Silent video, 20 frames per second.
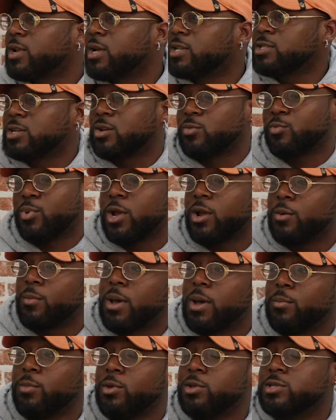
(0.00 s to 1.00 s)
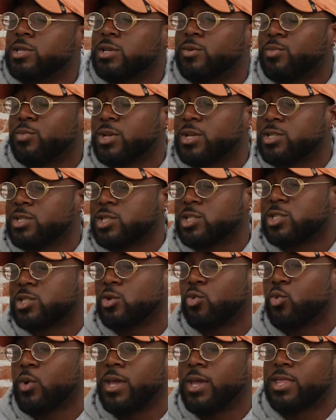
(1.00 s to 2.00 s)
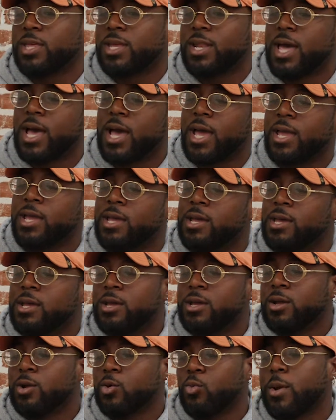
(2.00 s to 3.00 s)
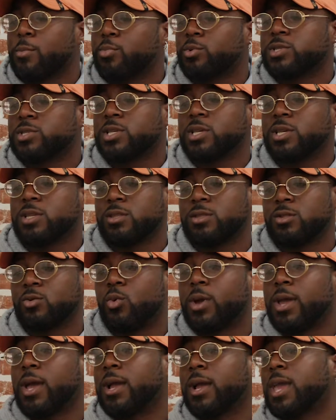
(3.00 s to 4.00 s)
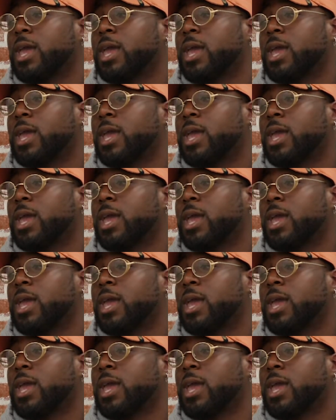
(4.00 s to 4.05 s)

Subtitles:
Not to compare my music, but just the way that I represent the way I